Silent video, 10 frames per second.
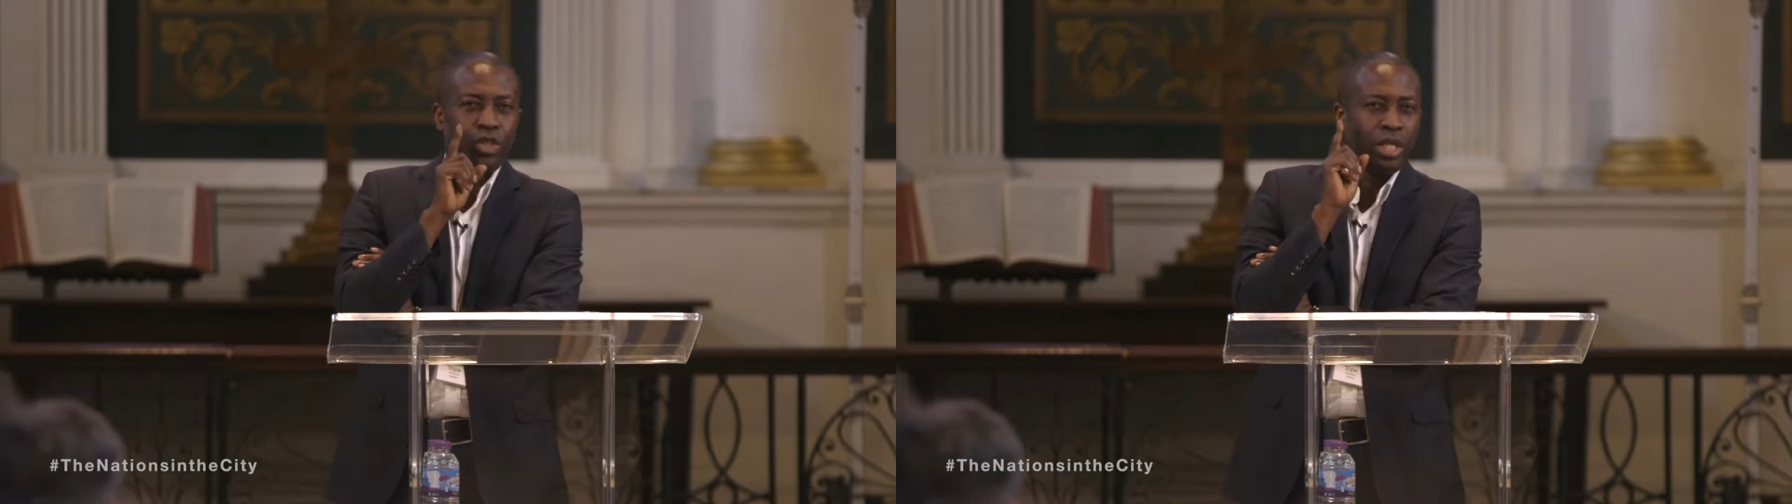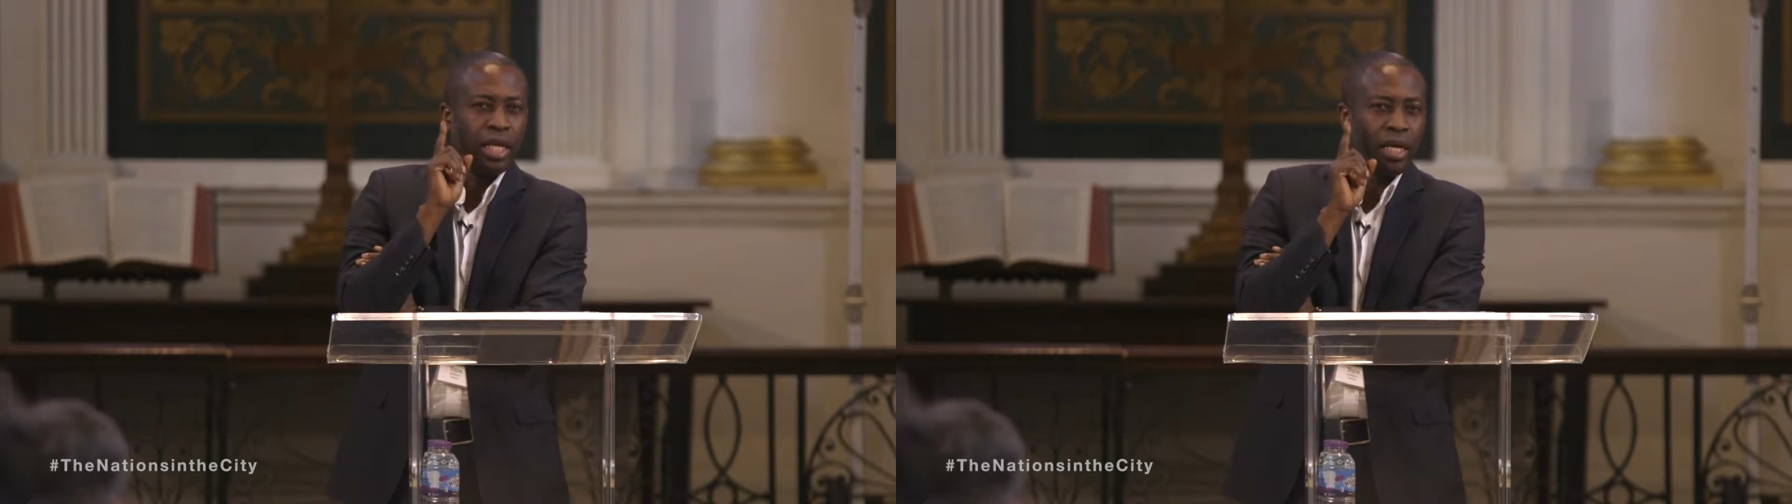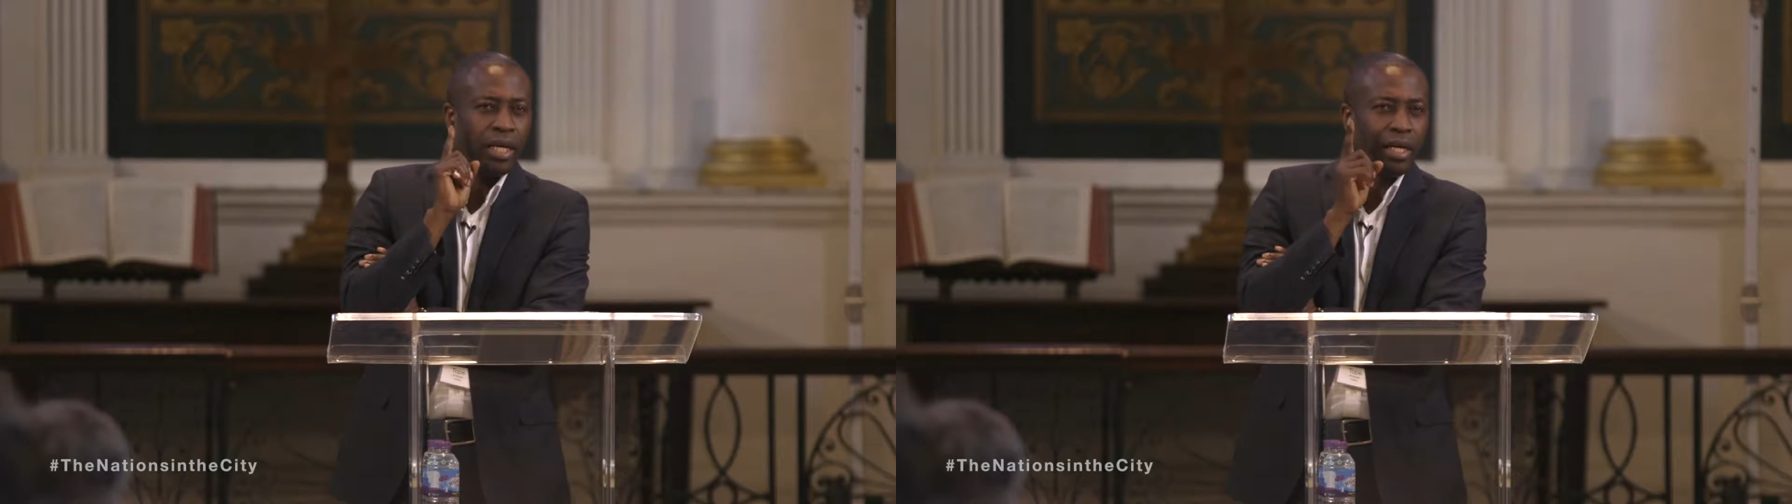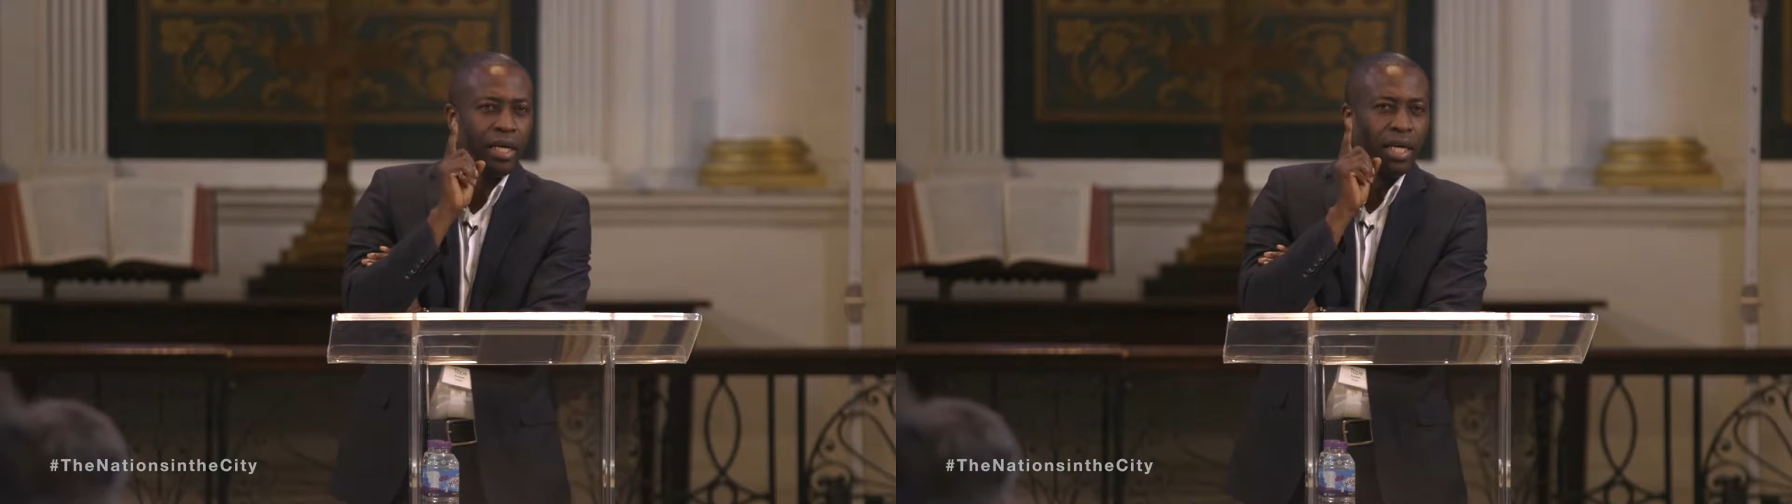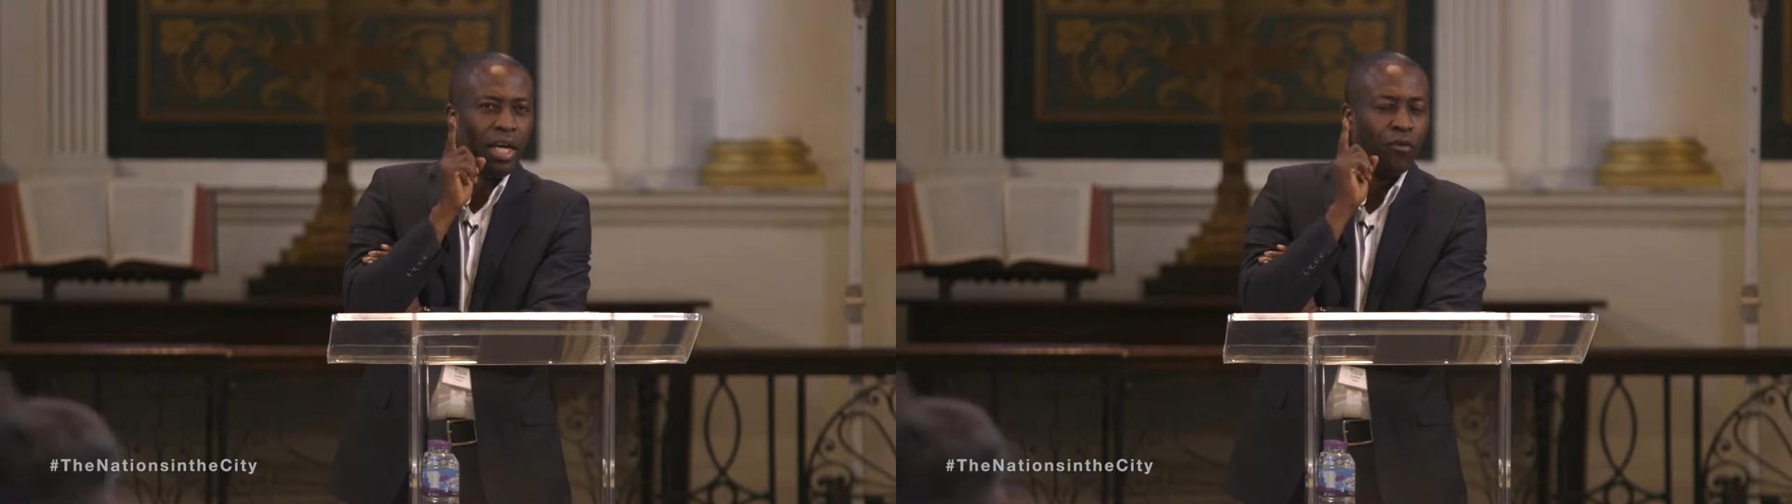they,
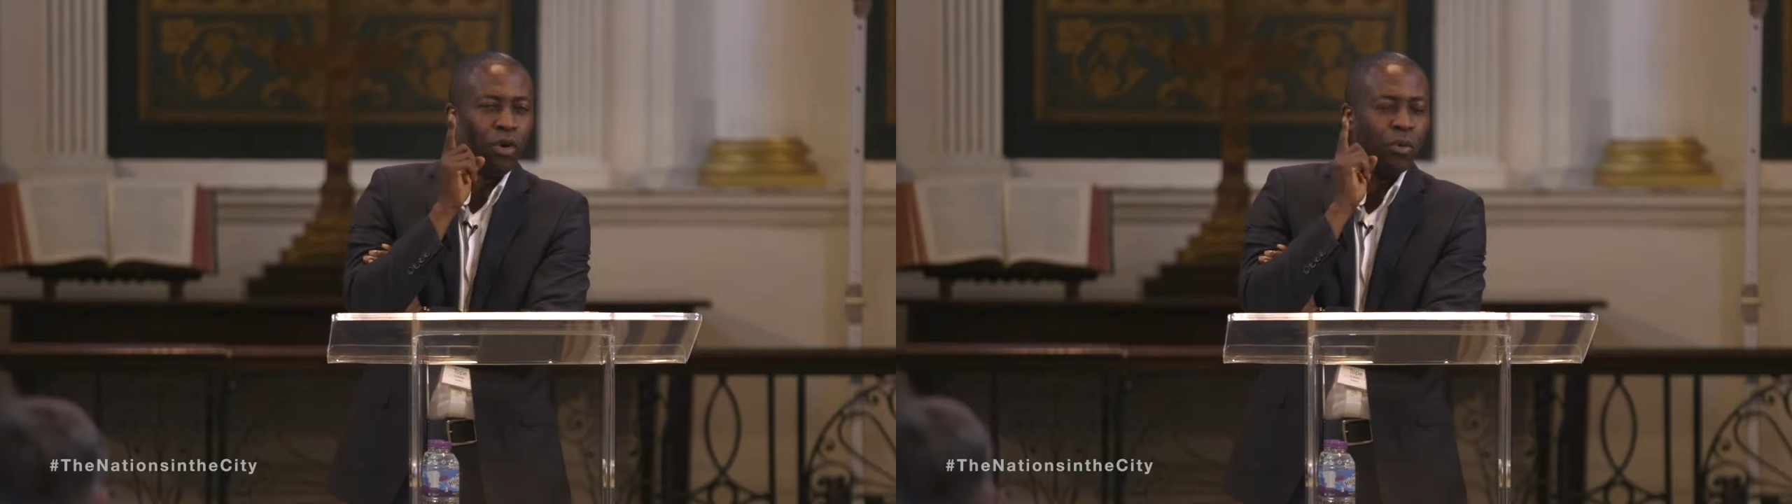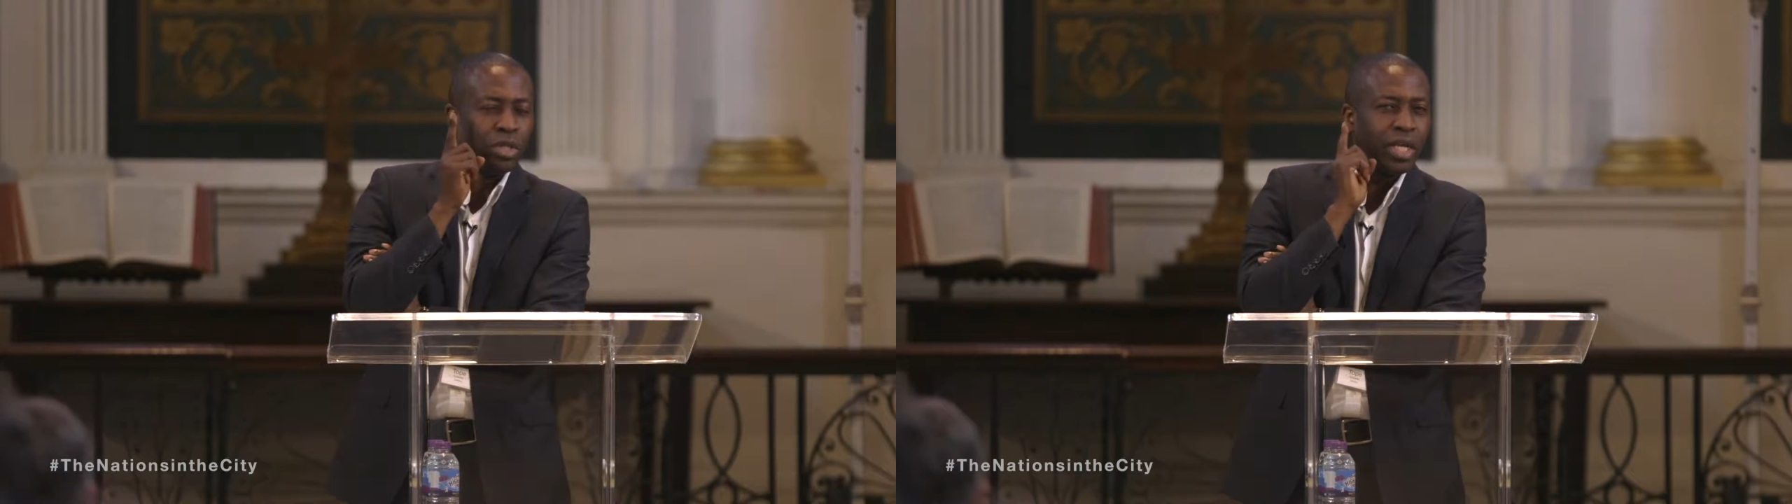if we would